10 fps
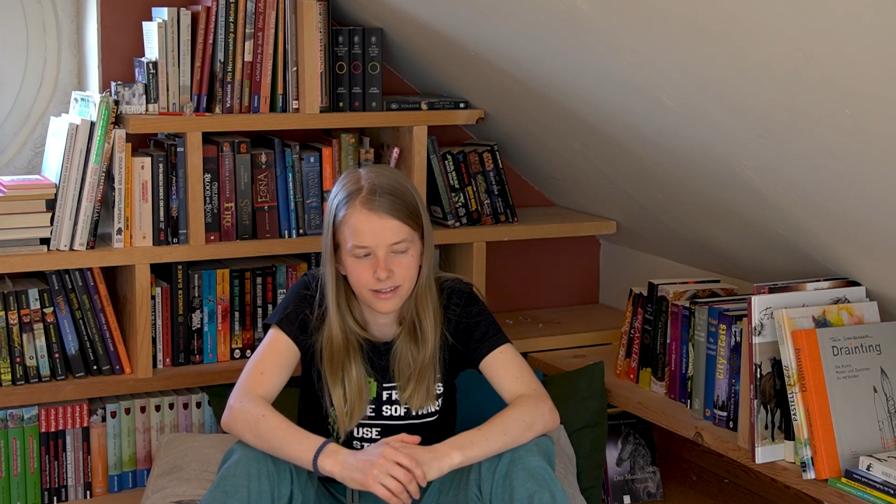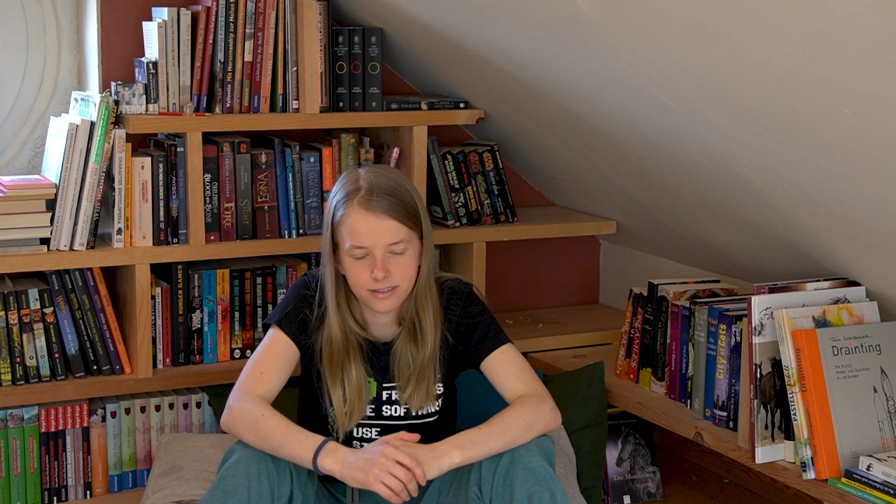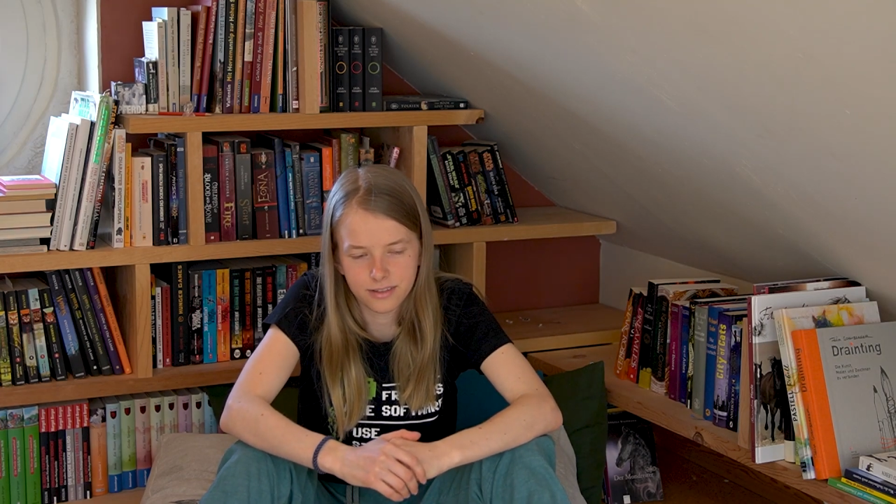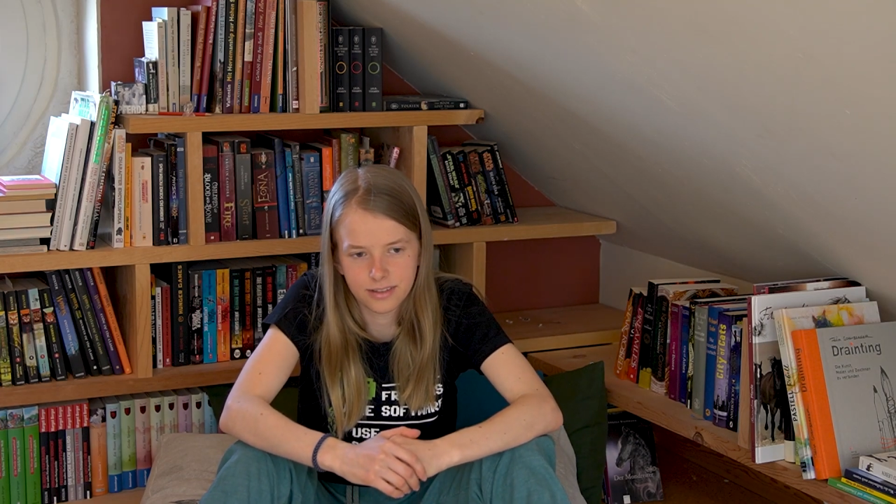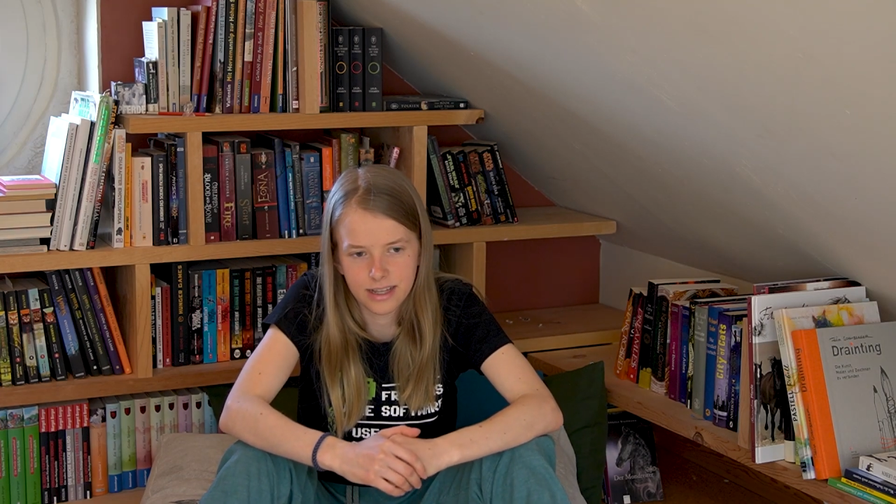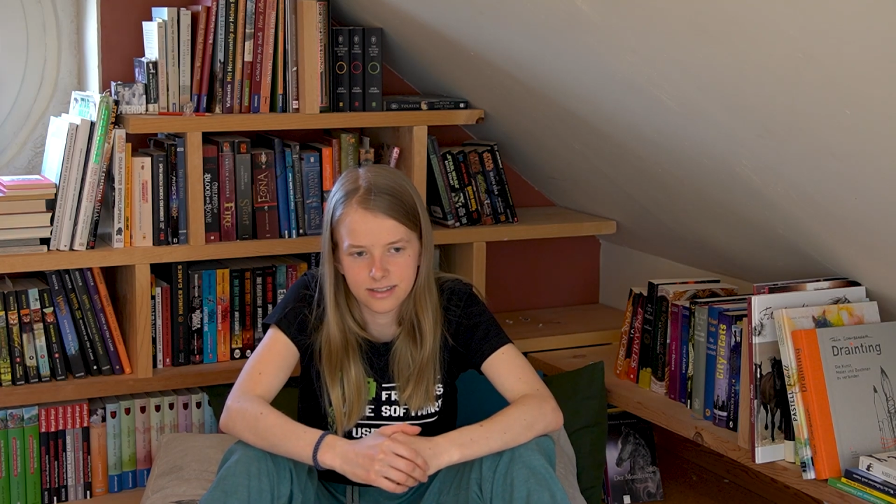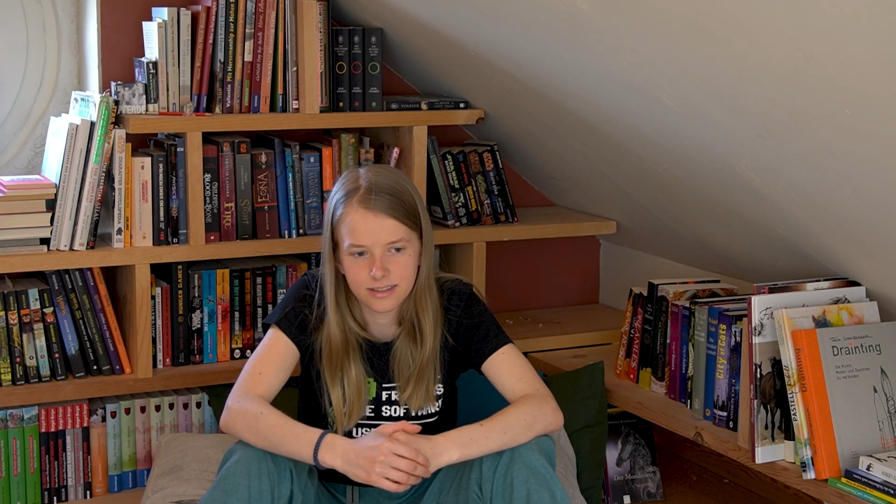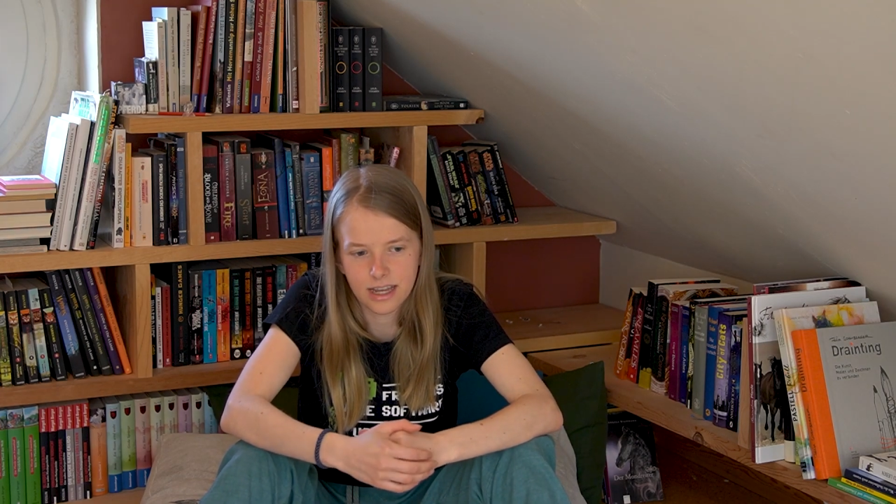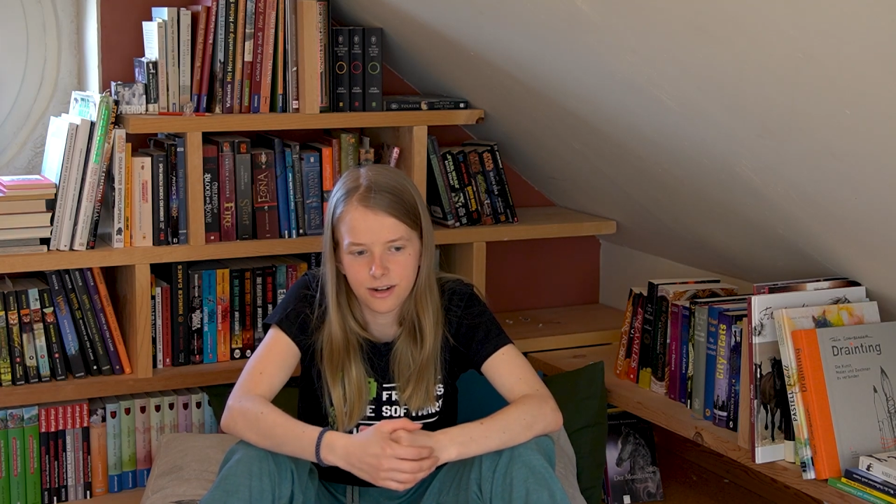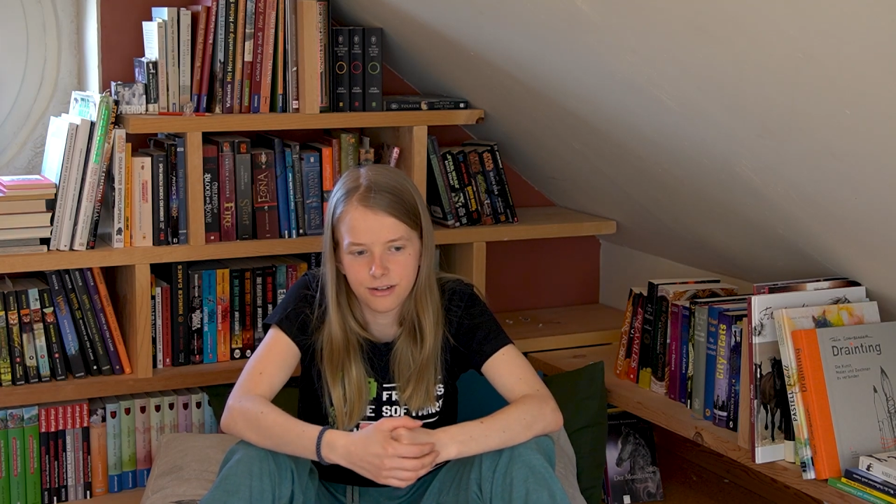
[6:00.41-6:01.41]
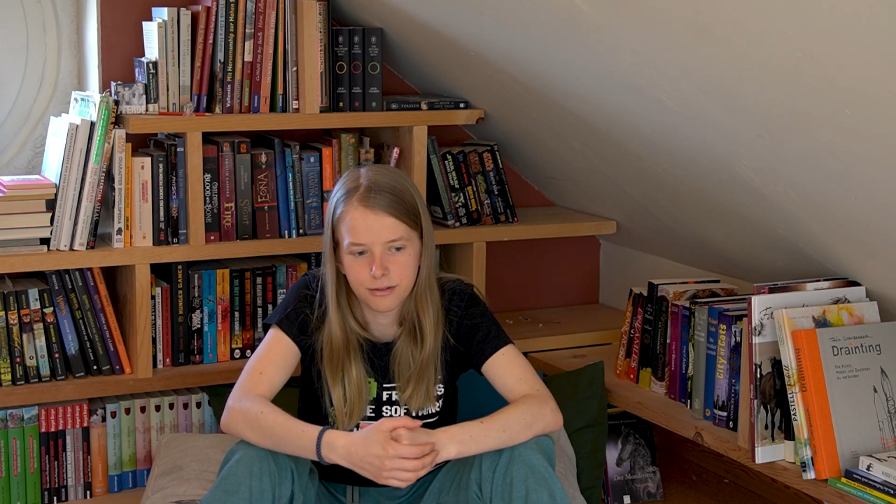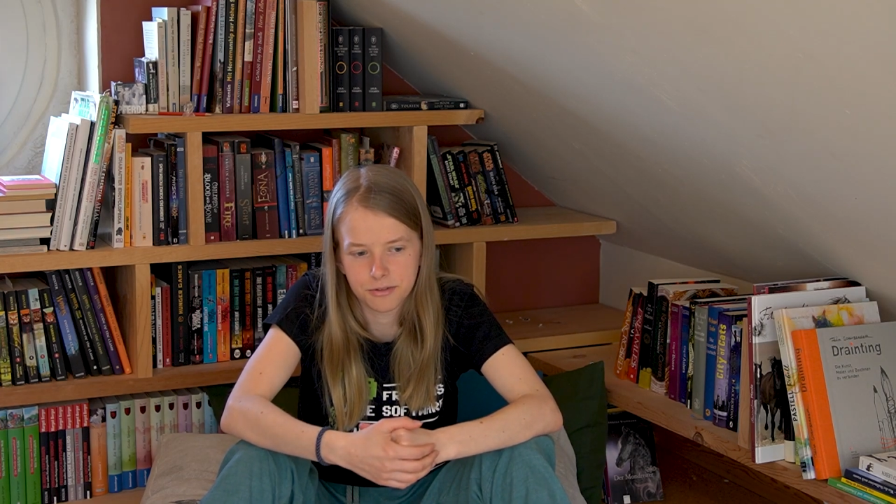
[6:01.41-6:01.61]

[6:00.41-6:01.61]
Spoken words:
doesn't necessarily